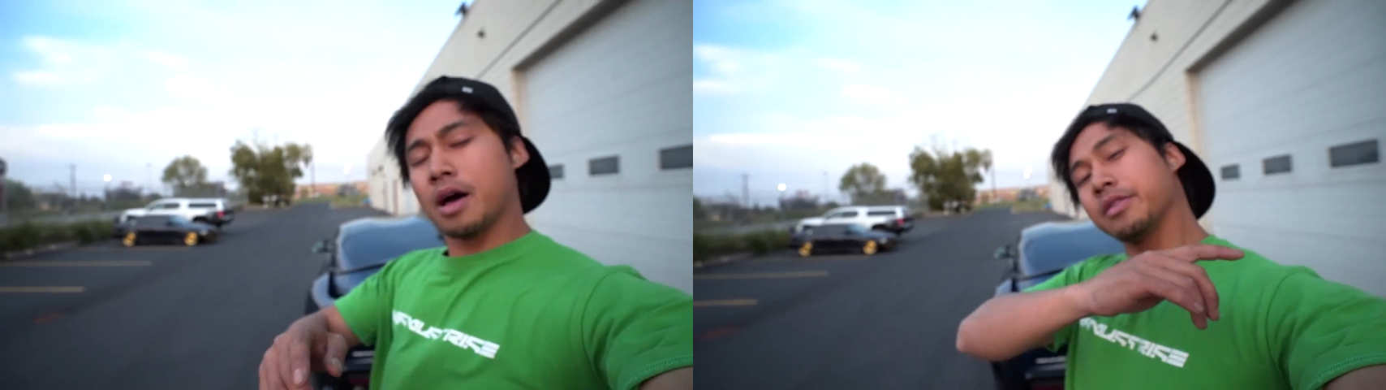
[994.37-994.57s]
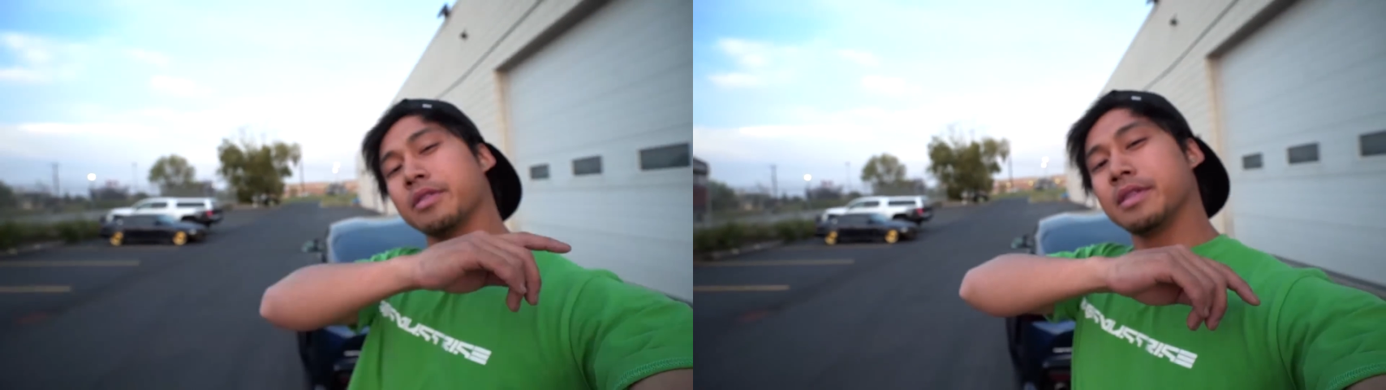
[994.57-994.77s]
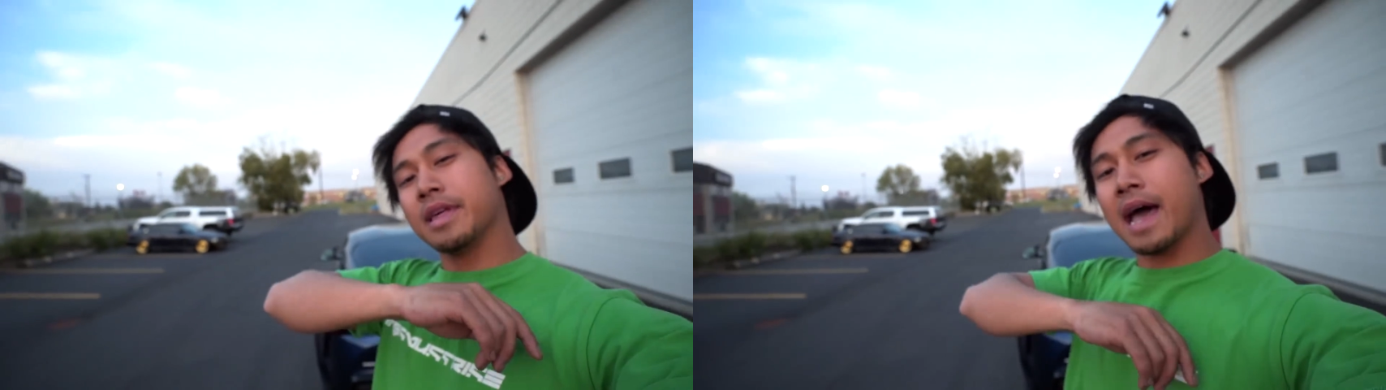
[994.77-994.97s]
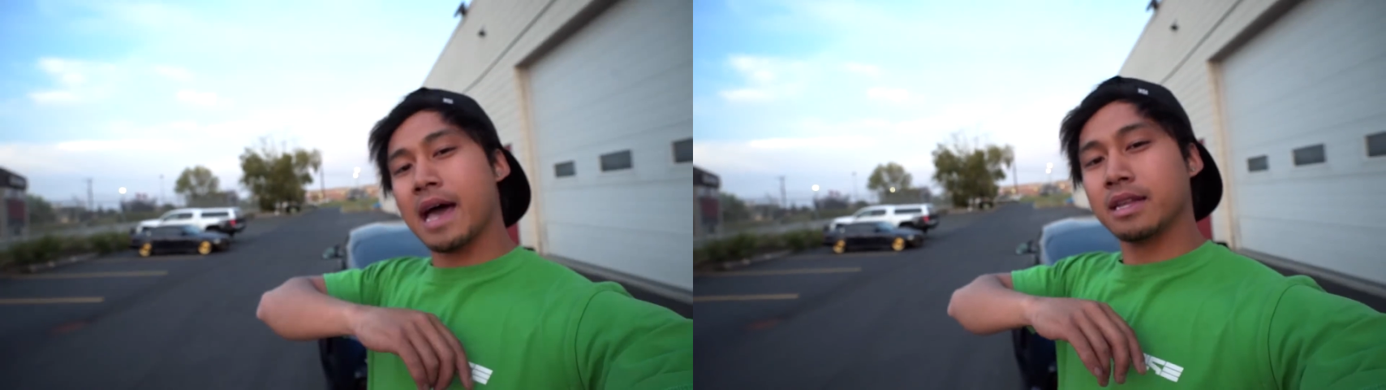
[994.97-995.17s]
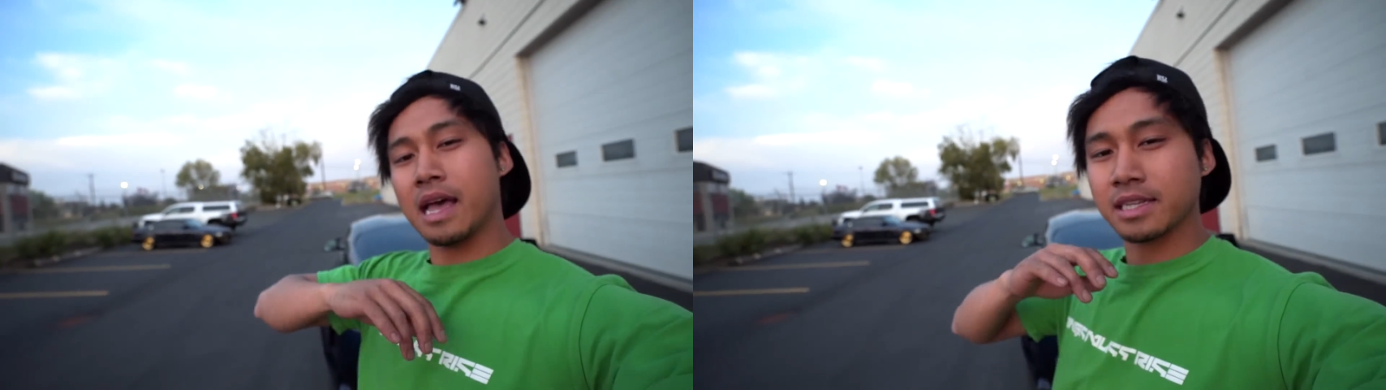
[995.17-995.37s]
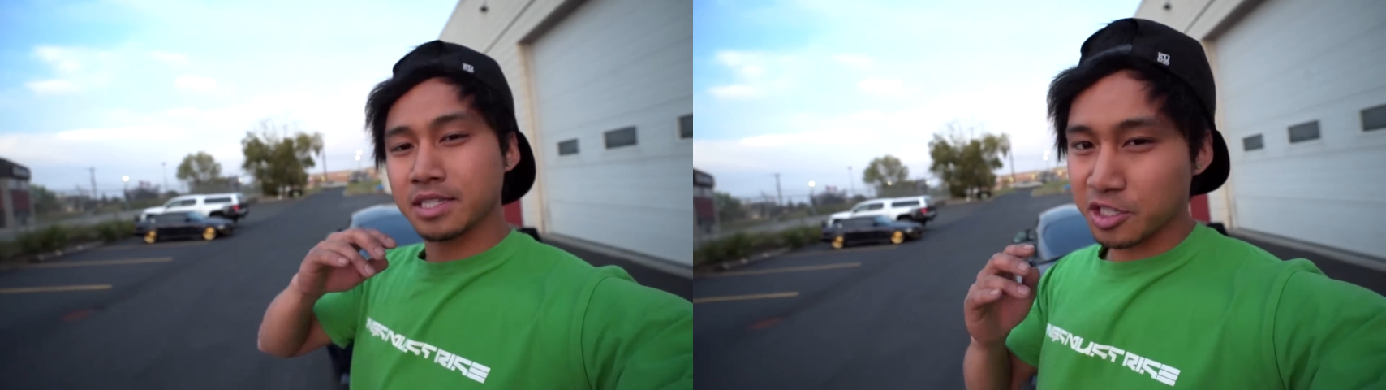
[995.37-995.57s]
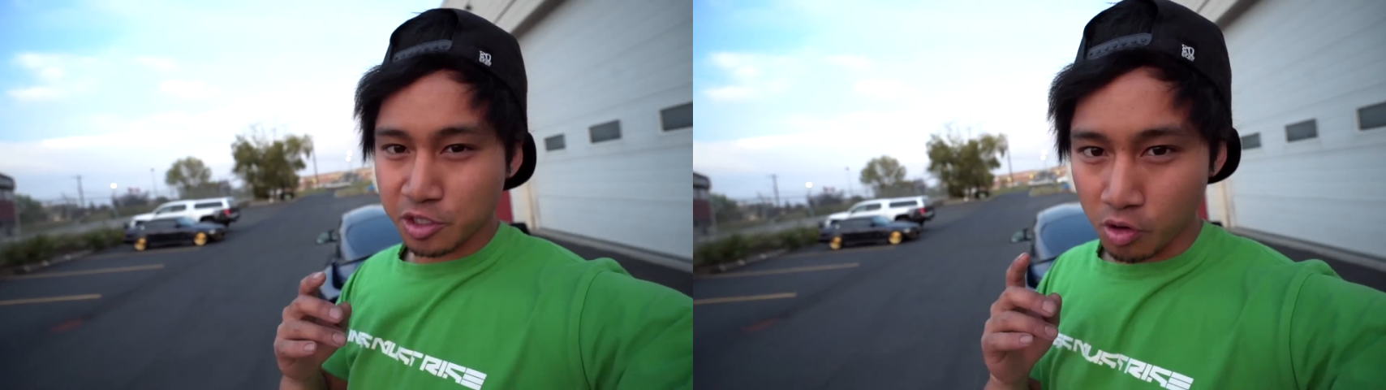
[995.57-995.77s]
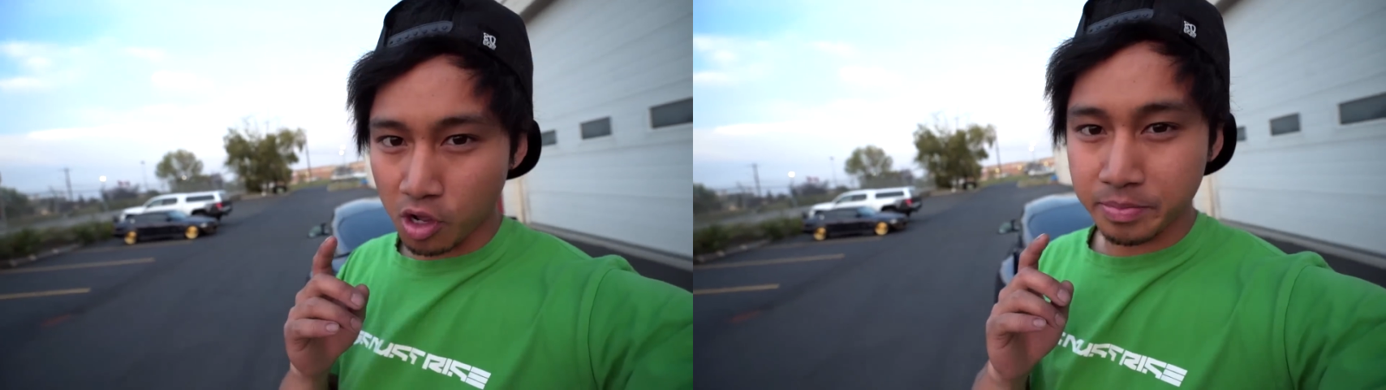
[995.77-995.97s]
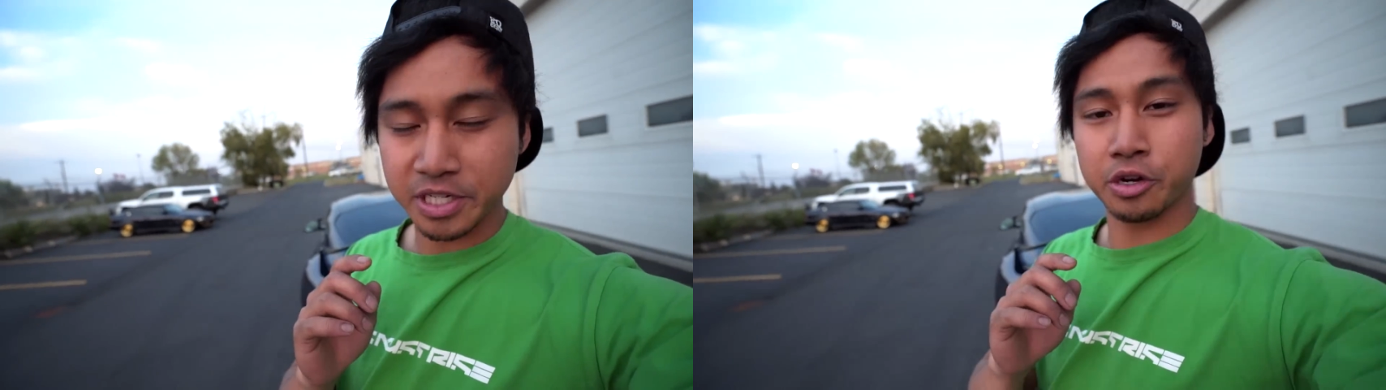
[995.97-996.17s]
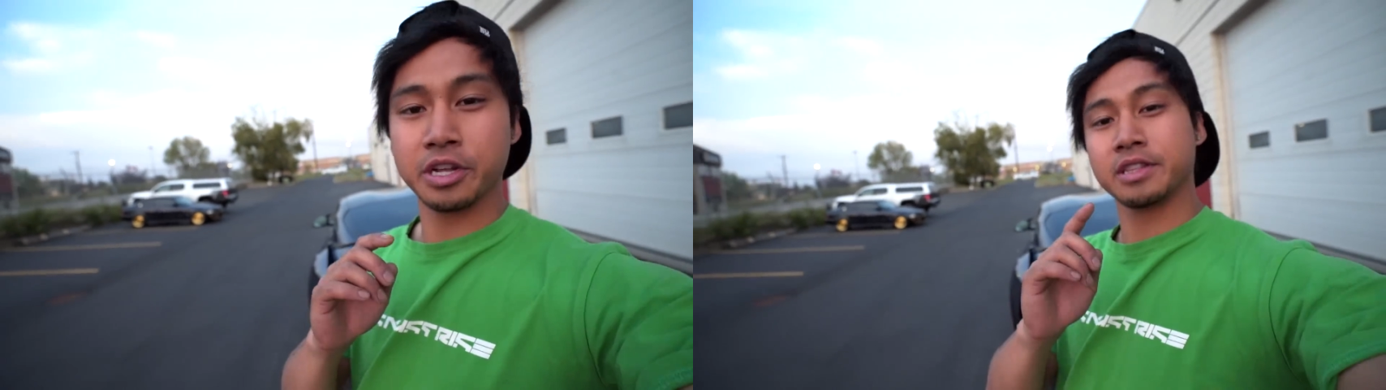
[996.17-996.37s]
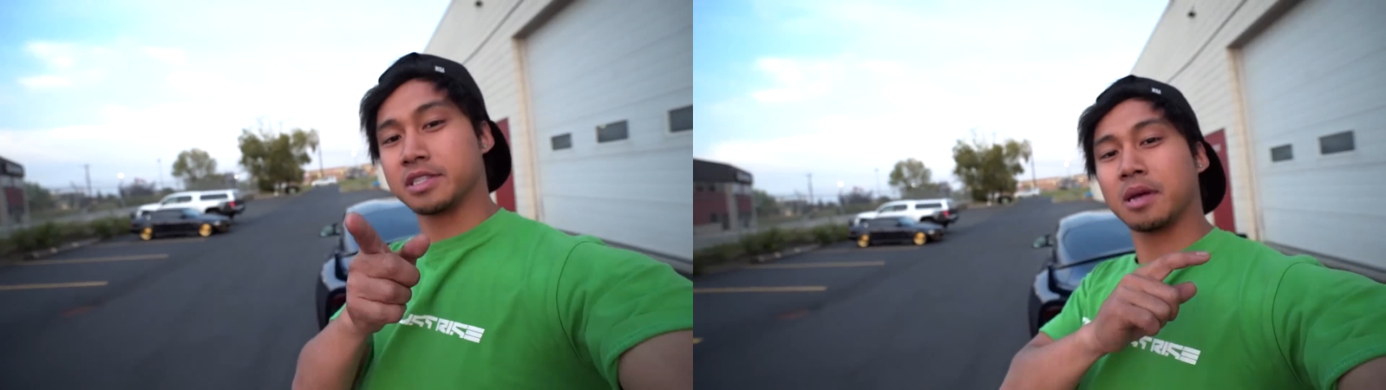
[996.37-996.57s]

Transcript: Other than that, as usual, be sure to hit the